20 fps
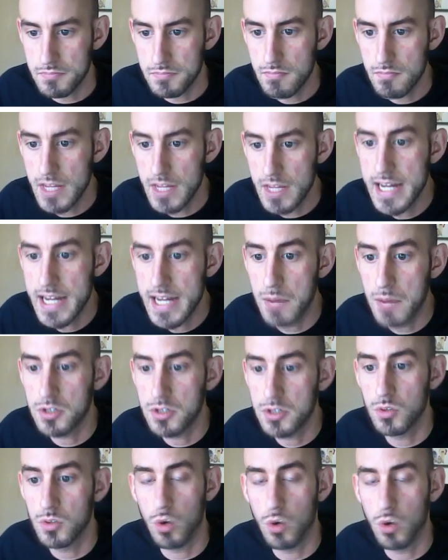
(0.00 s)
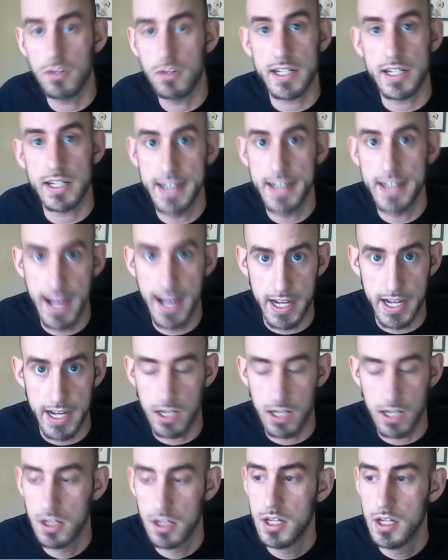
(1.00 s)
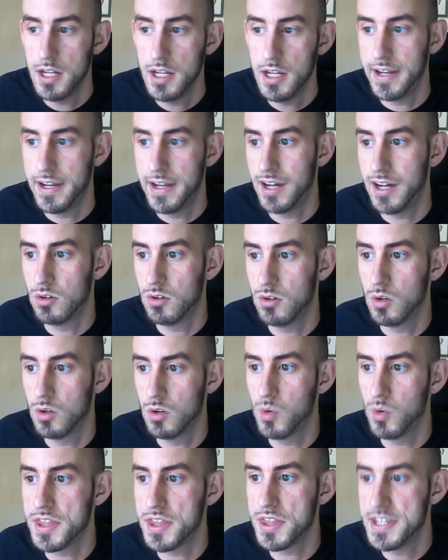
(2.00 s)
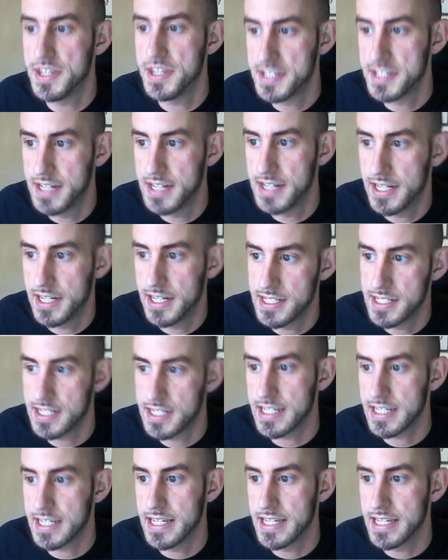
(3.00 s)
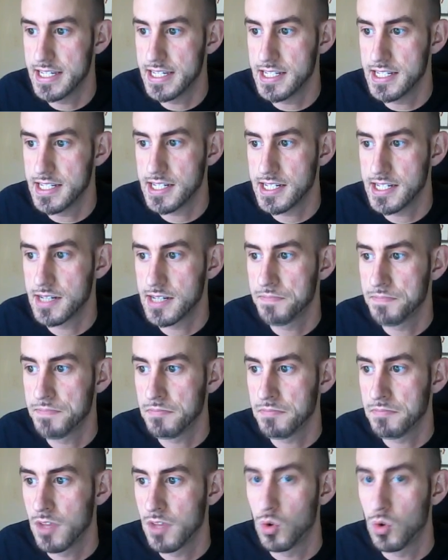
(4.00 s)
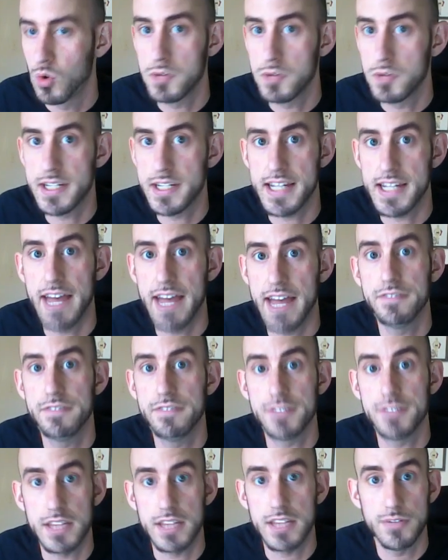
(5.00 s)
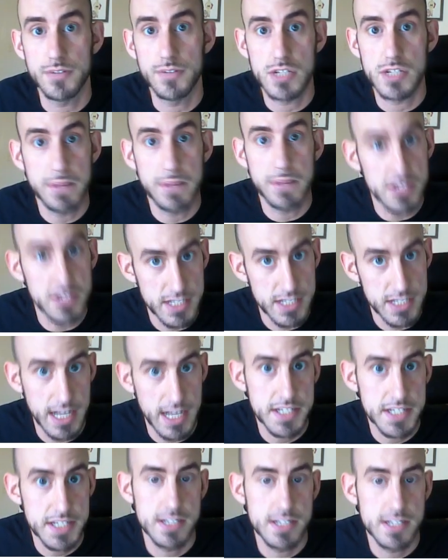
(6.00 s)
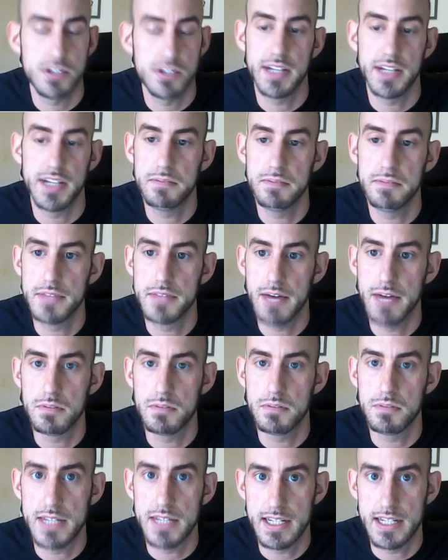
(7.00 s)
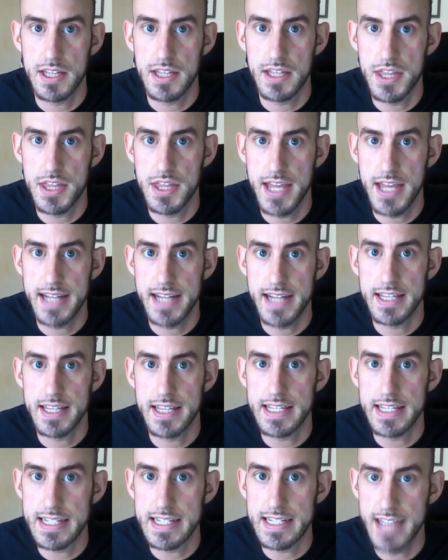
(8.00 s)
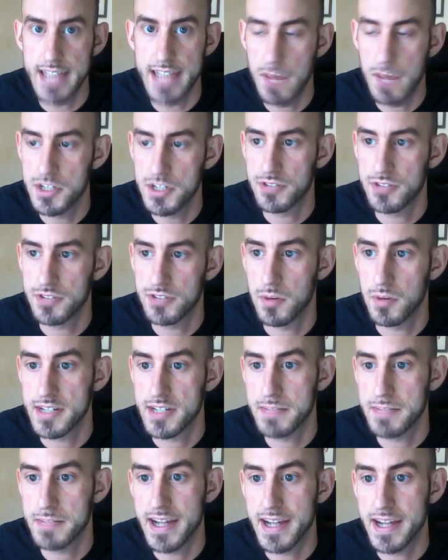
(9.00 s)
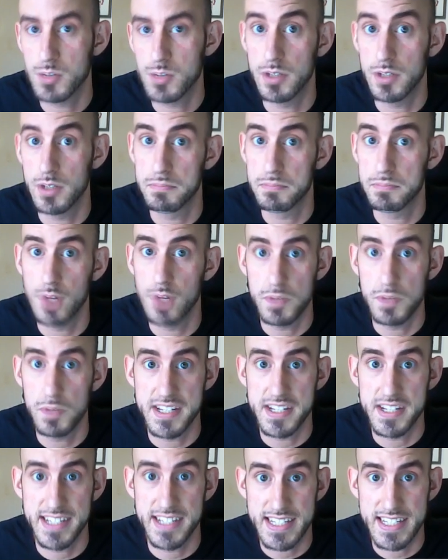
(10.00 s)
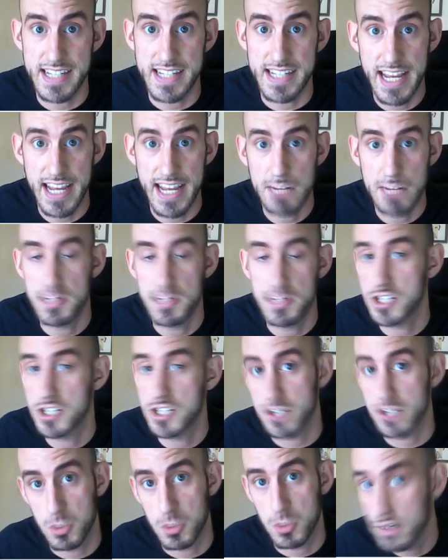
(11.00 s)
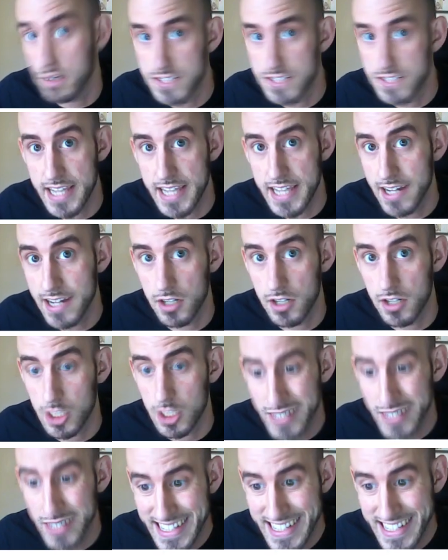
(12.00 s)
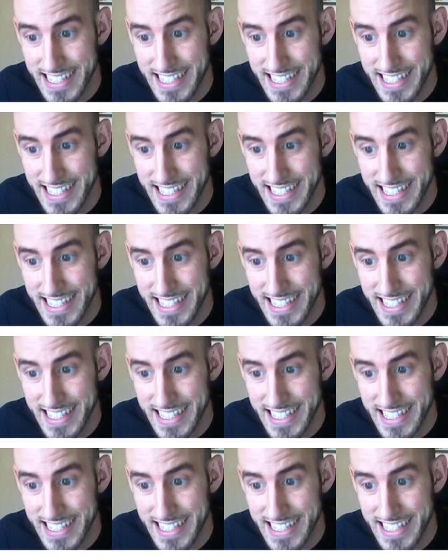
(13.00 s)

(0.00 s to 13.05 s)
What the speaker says: And I would go to Warlock 9. Now, what this does is we would get to have 5th level spell slots. So that would mean that the damage from our smites would go up to 6d8, potentially 12d8 on a crit.